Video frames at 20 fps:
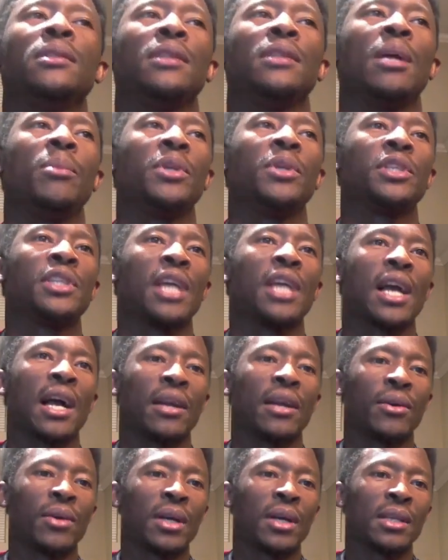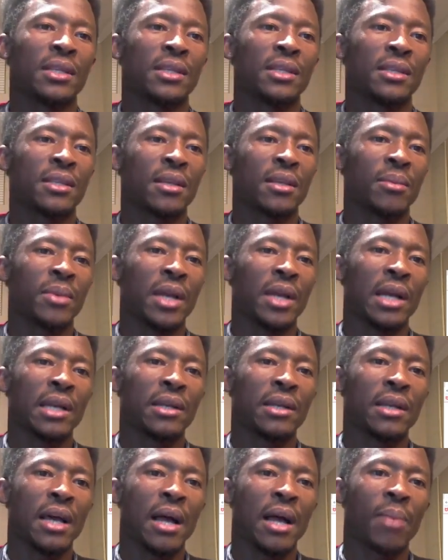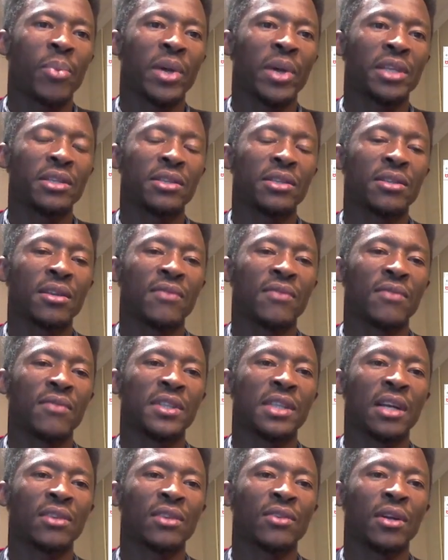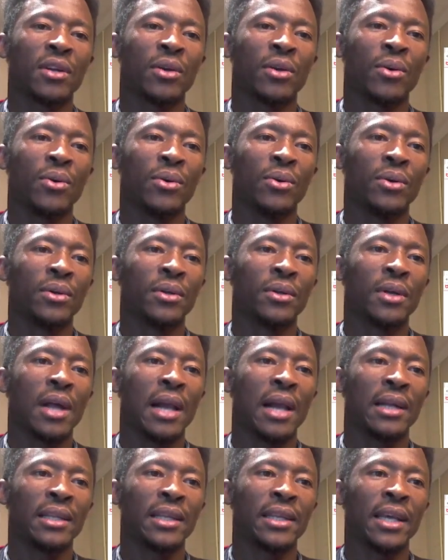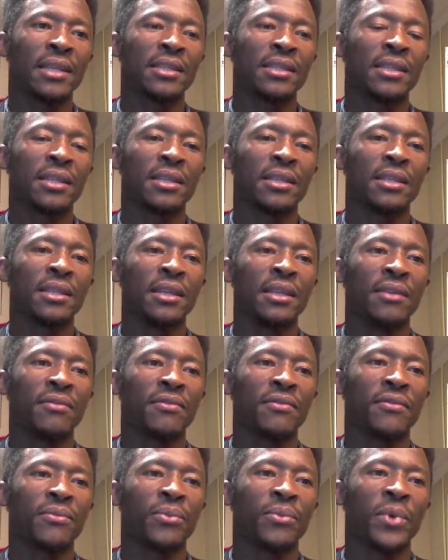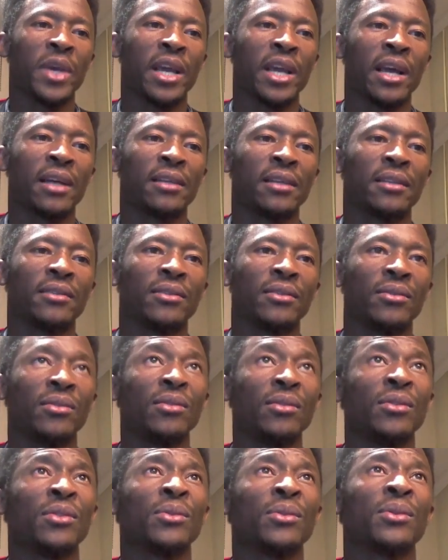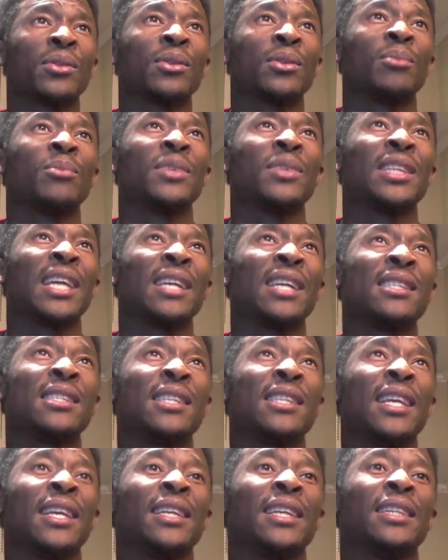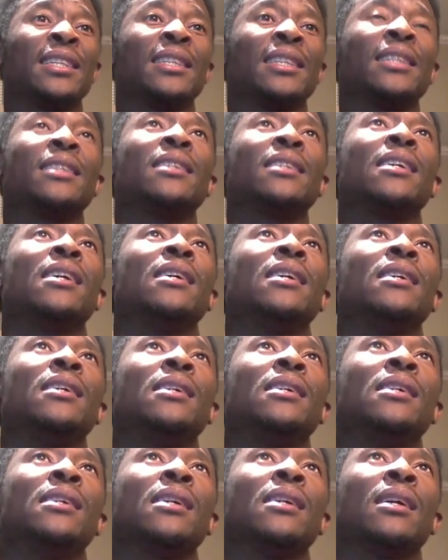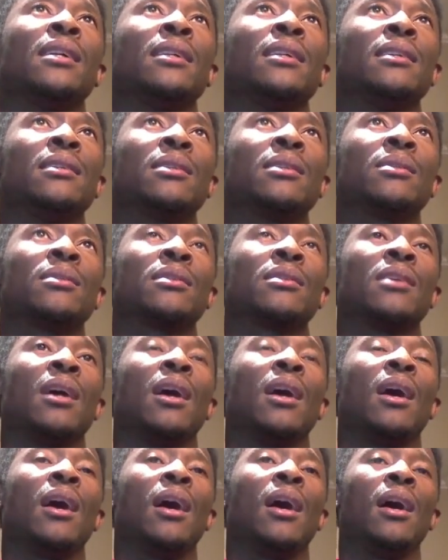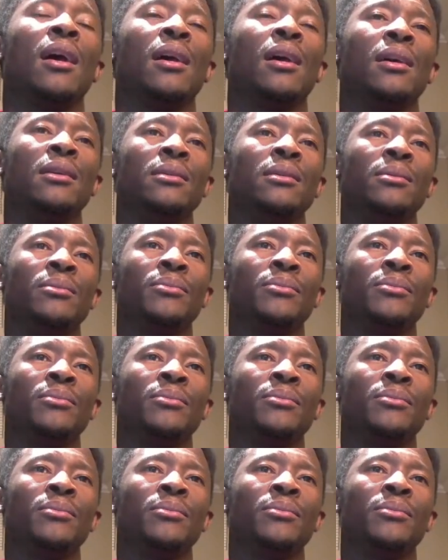check another system that the Apache server is actually on and test it, see if we can do some testing at this time.